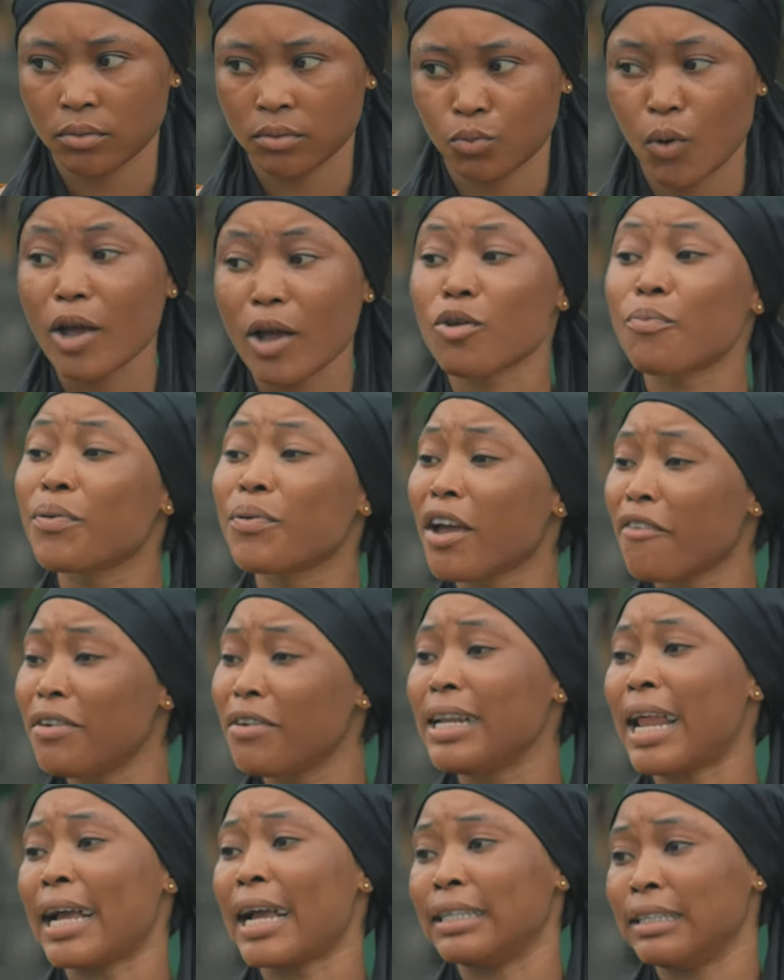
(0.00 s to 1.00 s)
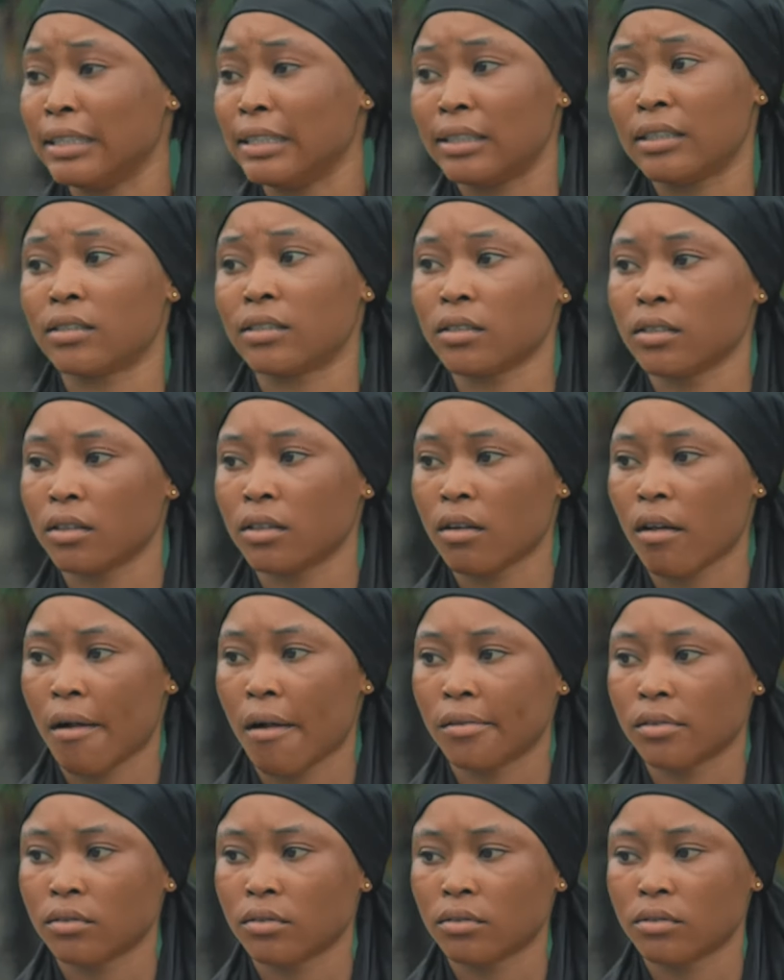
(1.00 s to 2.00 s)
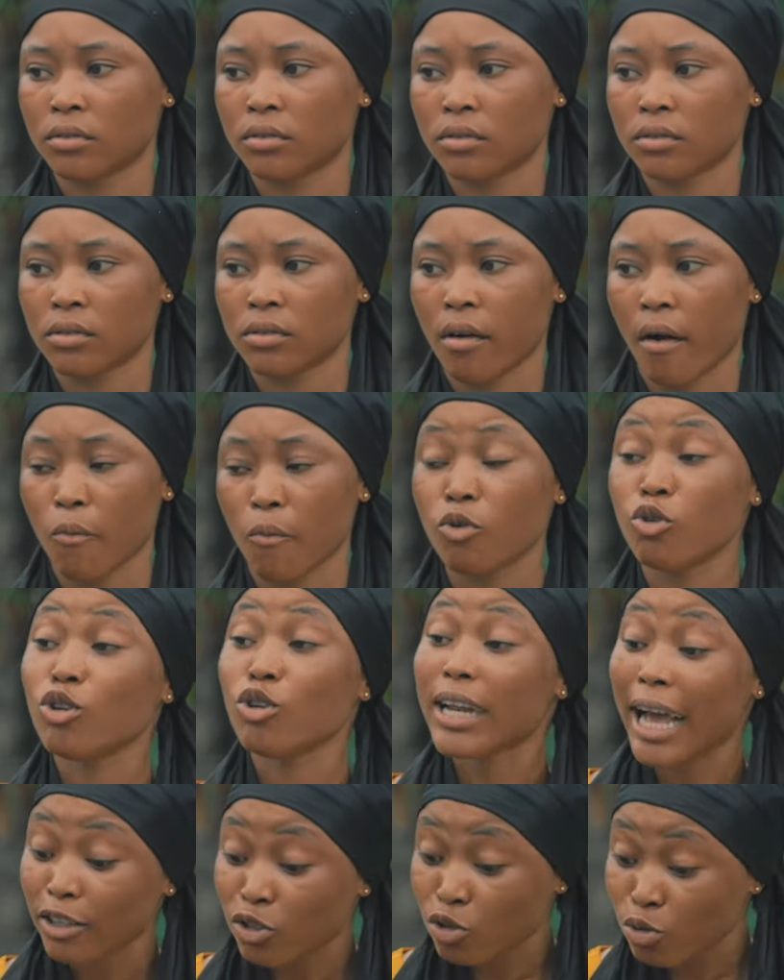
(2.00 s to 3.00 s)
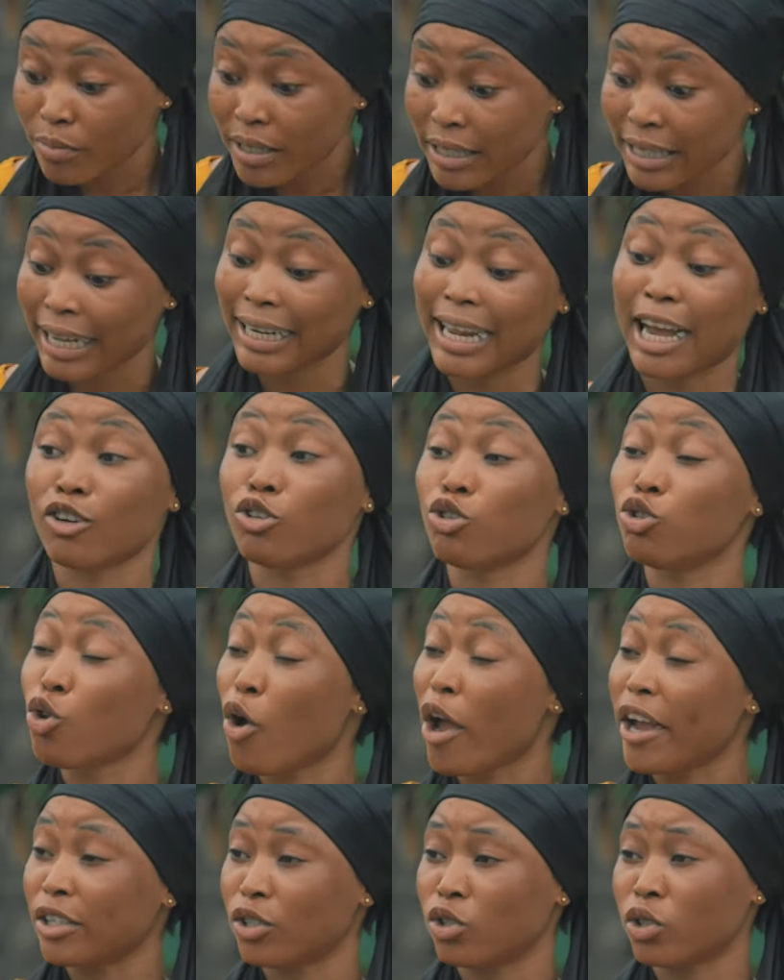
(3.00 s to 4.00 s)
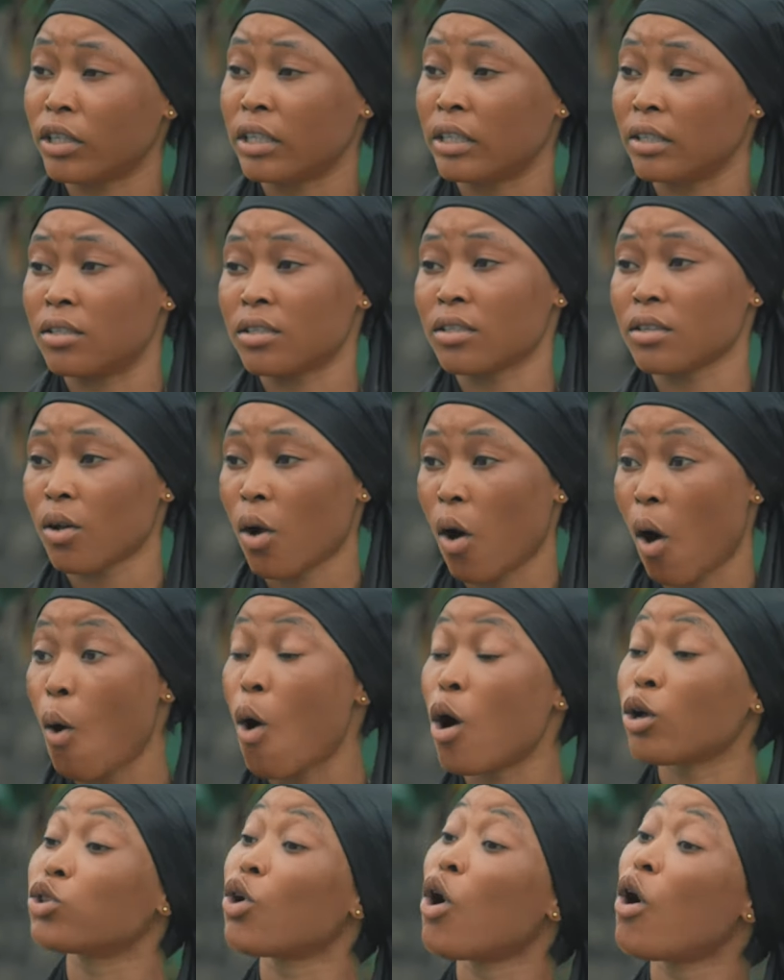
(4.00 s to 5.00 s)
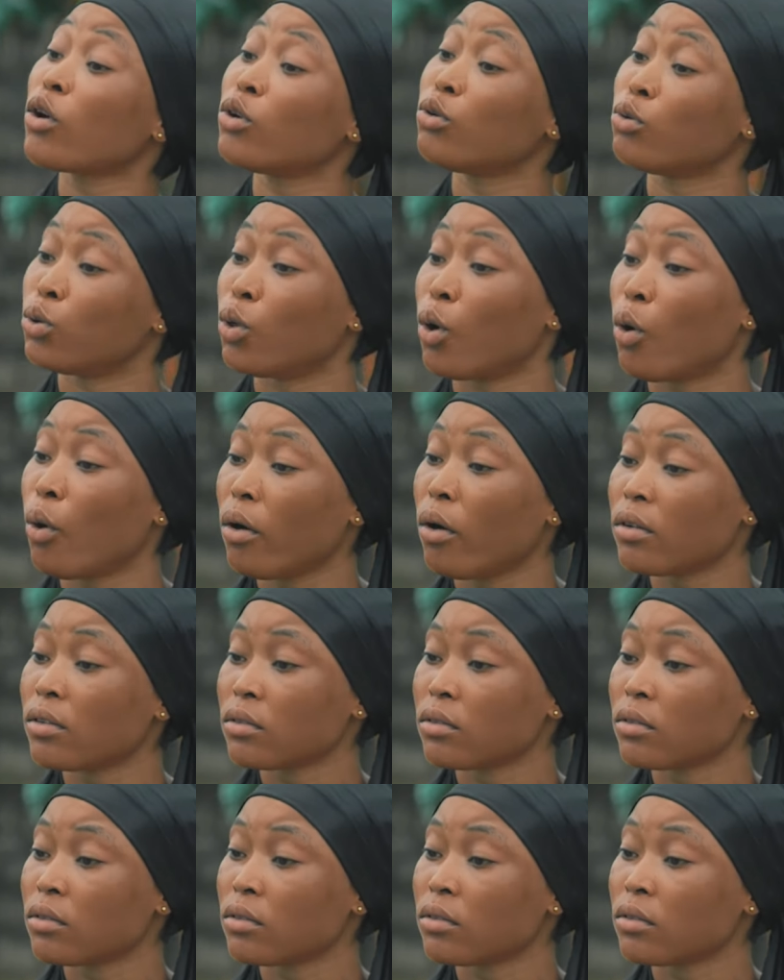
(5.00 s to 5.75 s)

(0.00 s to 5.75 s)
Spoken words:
Why are you behaving like this? Will you lie to me now that you do not enjoy it? Or talk you talk?